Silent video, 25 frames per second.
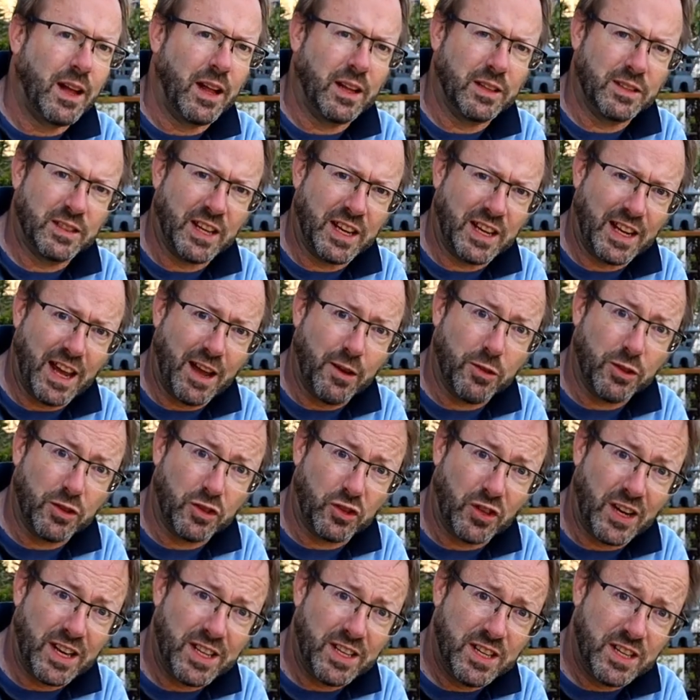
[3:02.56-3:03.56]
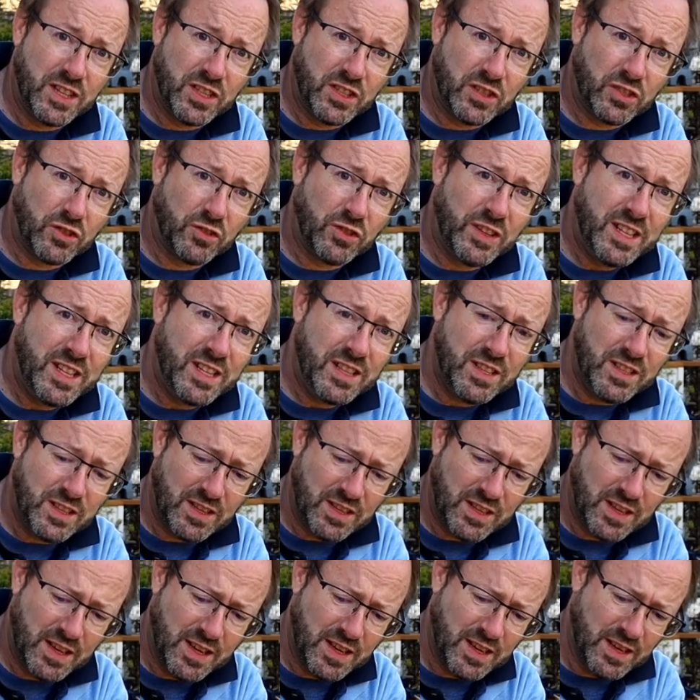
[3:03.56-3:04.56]
I'll take out the drainage
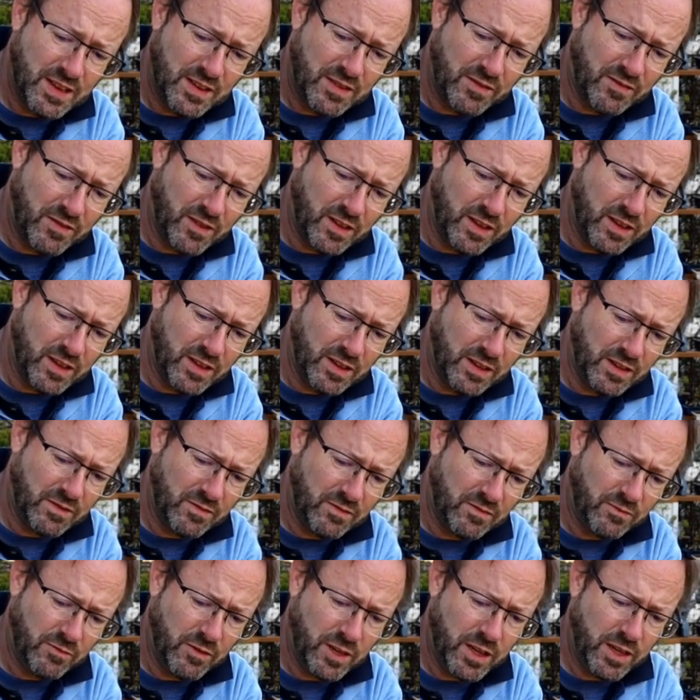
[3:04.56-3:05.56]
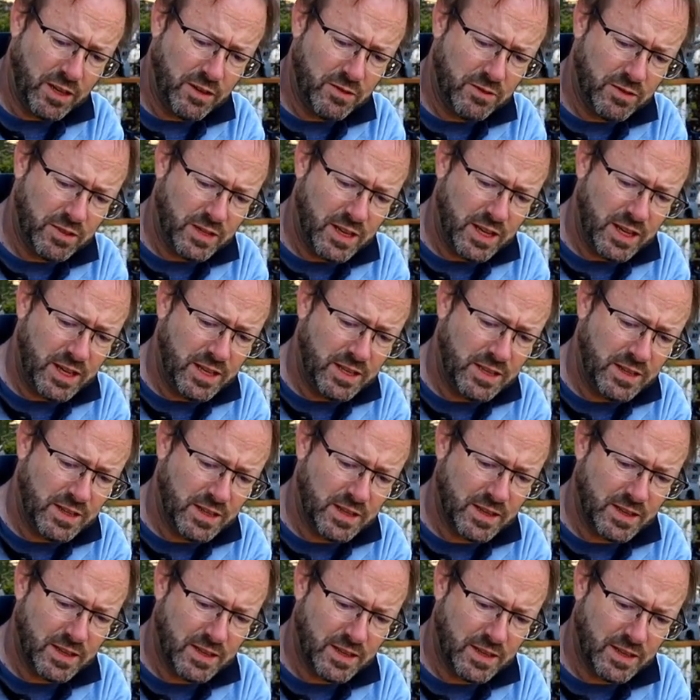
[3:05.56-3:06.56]
screens, you can reuse
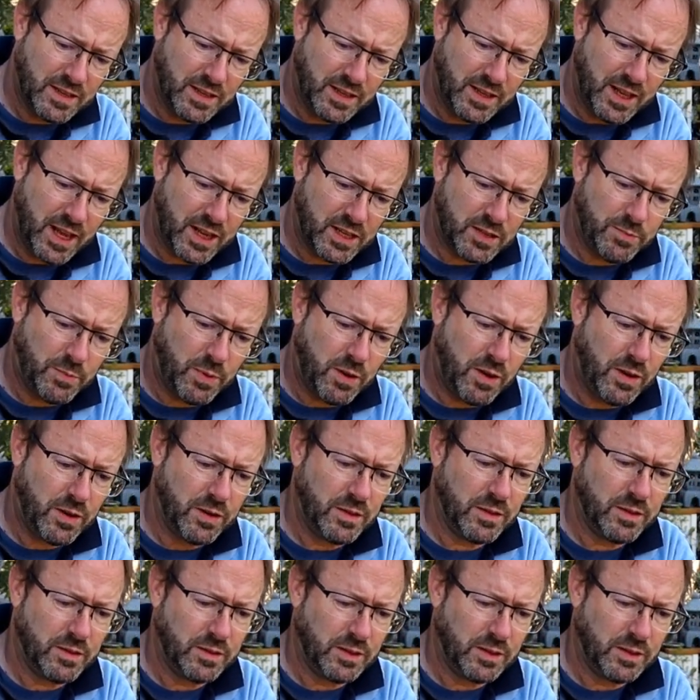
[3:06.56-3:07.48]
these in the next pot.